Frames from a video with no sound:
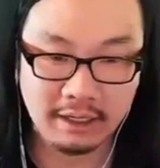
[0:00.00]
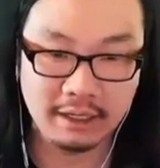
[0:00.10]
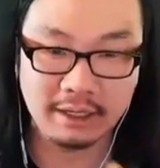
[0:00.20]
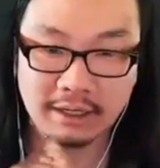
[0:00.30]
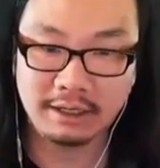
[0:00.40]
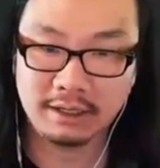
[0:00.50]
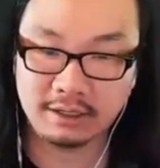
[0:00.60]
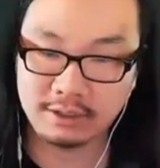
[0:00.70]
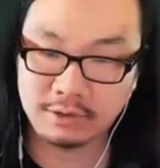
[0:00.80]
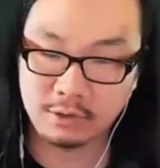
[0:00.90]
uh,
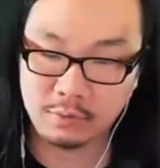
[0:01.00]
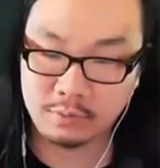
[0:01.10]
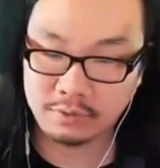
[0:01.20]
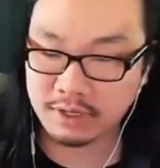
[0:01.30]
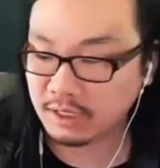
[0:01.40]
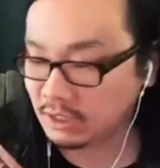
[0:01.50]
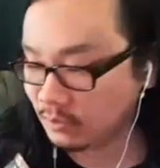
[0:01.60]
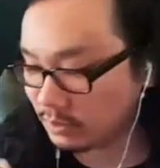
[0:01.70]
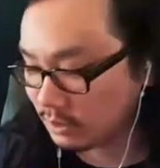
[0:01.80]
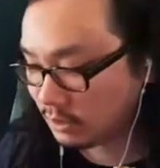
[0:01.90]
hope that
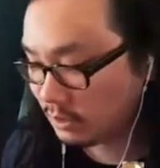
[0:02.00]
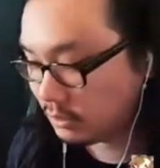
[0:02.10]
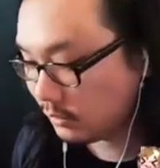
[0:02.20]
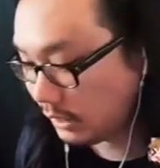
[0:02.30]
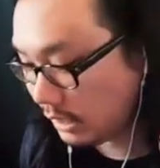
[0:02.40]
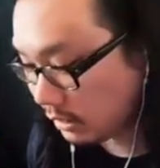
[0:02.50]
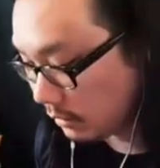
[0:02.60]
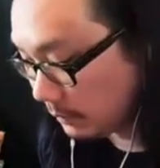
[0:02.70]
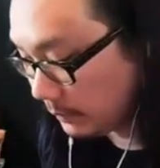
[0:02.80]
you uh, don't hate it.